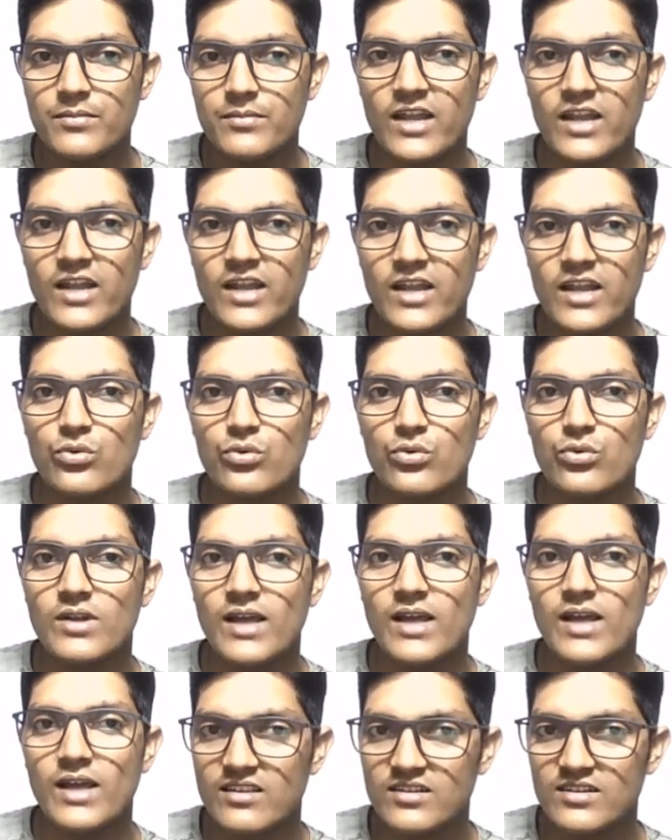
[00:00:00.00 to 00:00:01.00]
and for
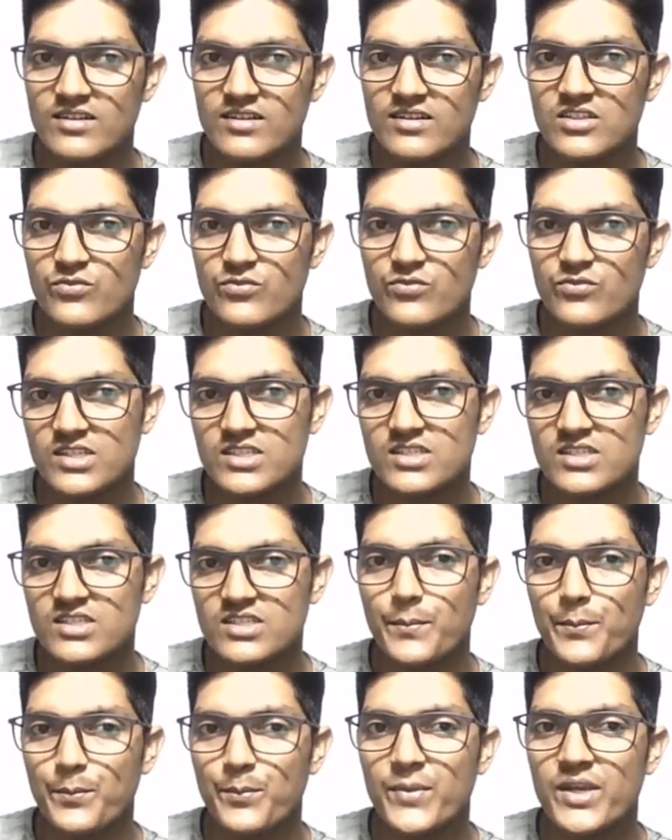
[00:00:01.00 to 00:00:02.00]
acceleration, which is
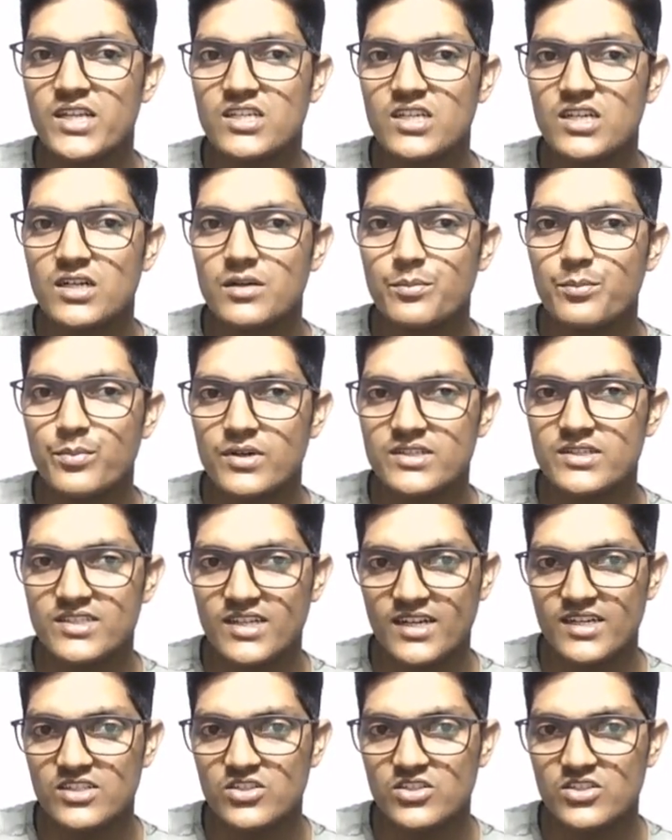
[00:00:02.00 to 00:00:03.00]
meter per
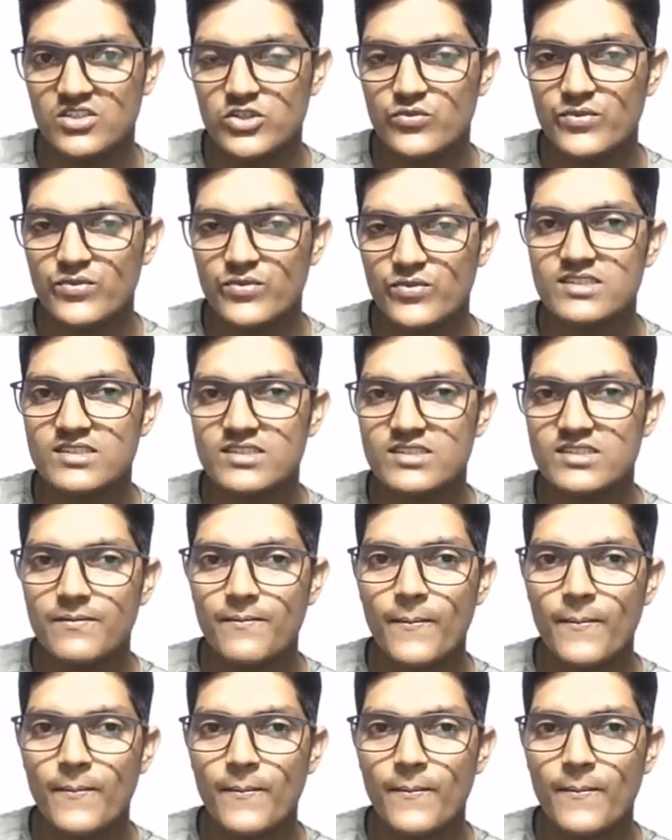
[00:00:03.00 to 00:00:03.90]
second square. So we can say